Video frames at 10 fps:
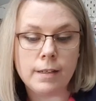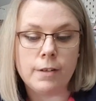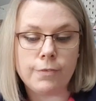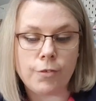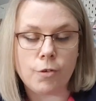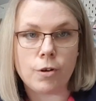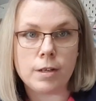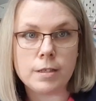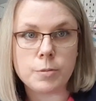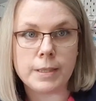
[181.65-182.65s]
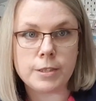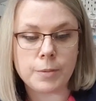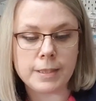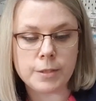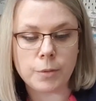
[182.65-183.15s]
for
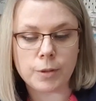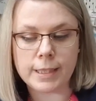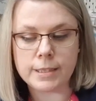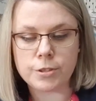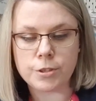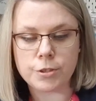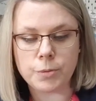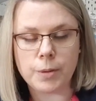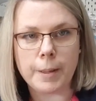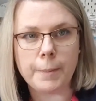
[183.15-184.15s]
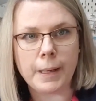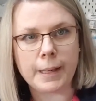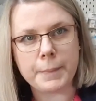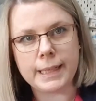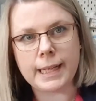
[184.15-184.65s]
2021, is to do
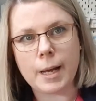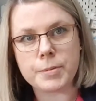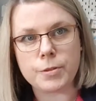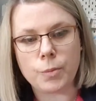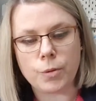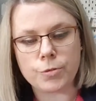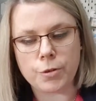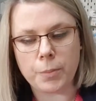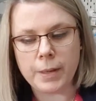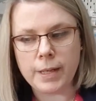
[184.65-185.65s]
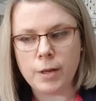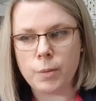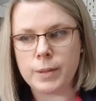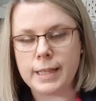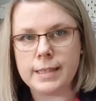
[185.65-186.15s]
like mini capsule wardrobe
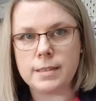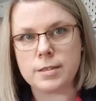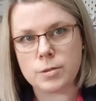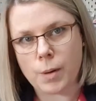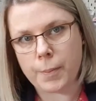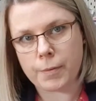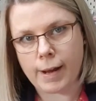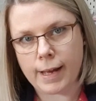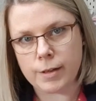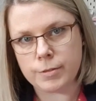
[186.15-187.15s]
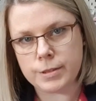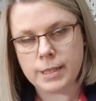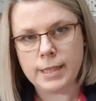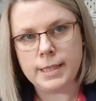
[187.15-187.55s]
with things you can swap around,